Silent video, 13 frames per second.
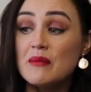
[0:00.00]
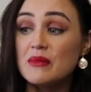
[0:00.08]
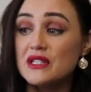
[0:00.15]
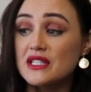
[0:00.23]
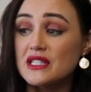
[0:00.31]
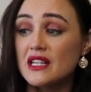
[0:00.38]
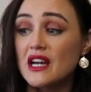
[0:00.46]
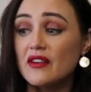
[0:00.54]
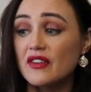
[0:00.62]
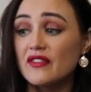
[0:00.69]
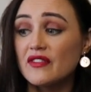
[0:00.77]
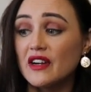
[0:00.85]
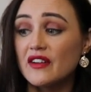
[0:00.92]
but just to cover
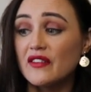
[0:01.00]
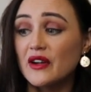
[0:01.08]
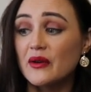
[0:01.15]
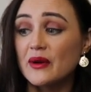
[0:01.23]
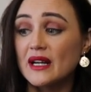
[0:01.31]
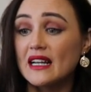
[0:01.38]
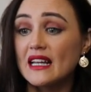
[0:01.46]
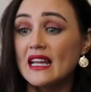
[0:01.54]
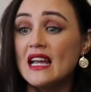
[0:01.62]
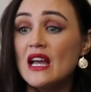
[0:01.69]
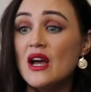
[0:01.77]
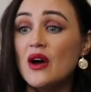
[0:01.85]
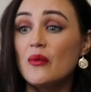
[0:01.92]
it very, very
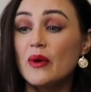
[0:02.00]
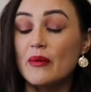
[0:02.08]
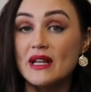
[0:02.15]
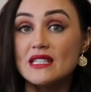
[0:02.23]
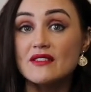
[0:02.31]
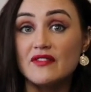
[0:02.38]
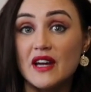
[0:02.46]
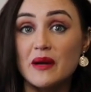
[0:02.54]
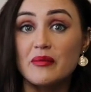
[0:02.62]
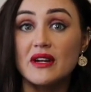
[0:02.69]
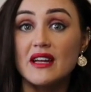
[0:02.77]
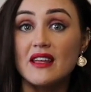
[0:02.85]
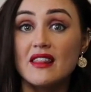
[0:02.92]
quickly, we went in
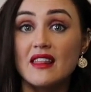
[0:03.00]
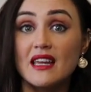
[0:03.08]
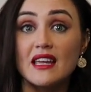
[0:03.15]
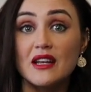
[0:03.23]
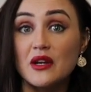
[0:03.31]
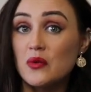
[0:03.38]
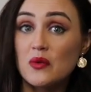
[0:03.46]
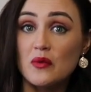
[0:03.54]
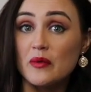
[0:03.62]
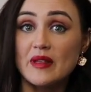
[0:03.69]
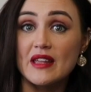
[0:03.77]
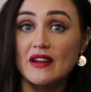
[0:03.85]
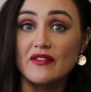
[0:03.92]
February thinking no one will
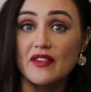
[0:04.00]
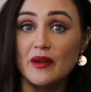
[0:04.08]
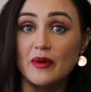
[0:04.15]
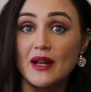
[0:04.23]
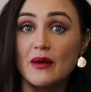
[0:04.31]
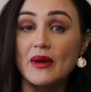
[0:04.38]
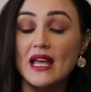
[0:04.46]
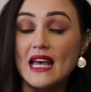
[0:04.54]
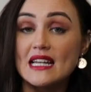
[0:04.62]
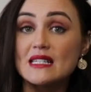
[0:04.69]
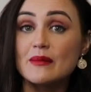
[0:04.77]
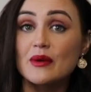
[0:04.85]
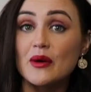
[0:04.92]
be there in February, and we
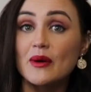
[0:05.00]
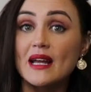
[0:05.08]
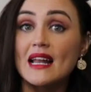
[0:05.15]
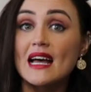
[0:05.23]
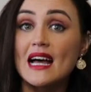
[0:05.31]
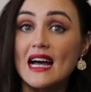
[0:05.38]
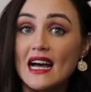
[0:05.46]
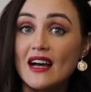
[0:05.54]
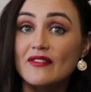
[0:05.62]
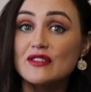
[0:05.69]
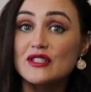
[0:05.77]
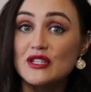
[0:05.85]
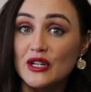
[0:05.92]
ended up going in half
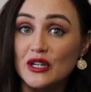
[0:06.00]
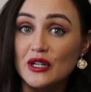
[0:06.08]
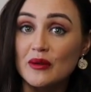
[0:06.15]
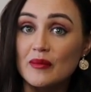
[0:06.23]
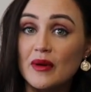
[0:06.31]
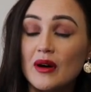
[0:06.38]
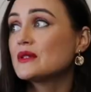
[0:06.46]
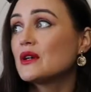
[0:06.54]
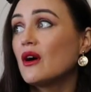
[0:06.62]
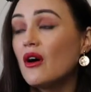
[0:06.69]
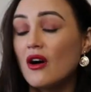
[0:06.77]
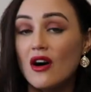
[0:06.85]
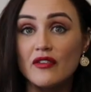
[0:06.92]
term. It was
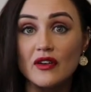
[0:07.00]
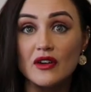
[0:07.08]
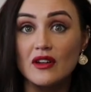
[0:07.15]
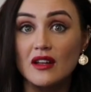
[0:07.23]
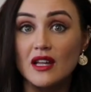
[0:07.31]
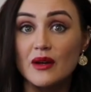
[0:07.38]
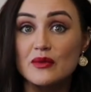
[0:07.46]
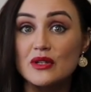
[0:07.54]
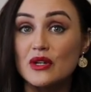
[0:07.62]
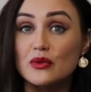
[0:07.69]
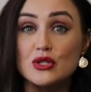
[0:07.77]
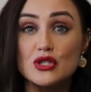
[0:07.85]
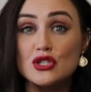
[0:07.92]
awful. There
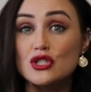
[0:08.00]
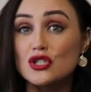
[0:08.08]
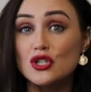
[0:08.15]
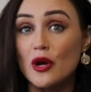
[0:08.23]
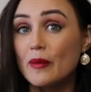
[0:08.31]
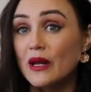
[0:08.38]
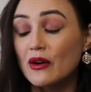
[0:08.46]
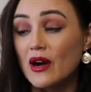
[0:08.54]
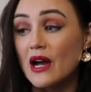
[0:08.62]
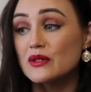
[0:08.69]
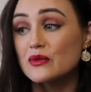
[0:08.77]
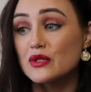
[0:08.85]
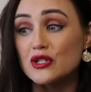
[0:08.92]
were so many
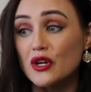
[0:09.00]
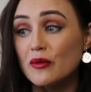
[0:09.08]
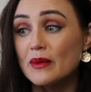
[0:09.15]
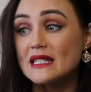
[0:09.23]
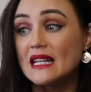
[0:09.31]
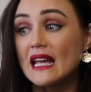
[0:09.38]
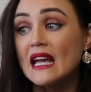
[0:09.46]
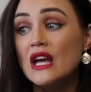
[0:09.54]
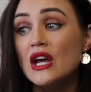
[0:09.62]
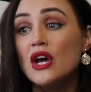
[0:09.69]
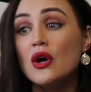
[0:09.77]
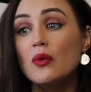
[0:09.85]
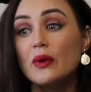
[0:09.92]
crowds, it was so
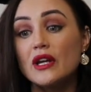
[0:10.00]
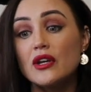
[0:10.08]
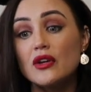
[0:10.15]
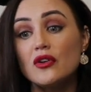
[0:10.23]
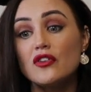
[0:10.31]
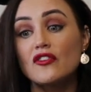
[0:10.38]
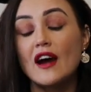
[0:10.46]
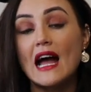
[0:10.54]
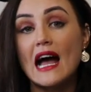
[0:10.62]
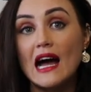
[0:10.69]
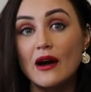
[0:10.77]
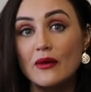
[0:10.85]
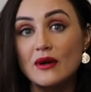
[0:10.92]
busy. We queued for
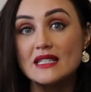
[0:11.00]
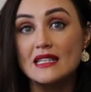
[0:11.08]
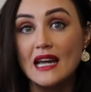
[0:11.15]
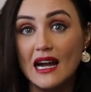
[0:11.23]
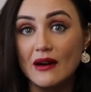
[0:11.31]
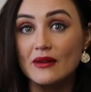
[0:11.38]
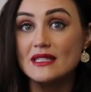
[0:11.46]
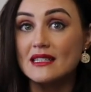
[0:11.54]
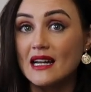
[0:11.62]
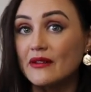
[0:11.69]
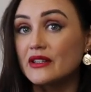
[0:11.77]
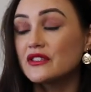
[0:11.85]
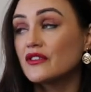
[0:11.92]
hours and hours and
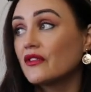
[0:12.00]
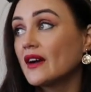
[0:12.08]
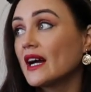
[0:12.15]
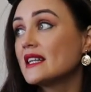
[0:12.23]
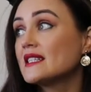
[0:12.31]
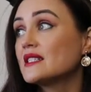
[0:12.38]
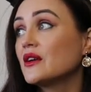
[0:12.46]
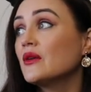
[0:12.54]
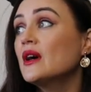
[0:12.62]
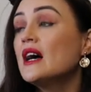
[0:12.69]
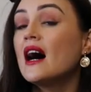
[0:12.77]
hours for rides. So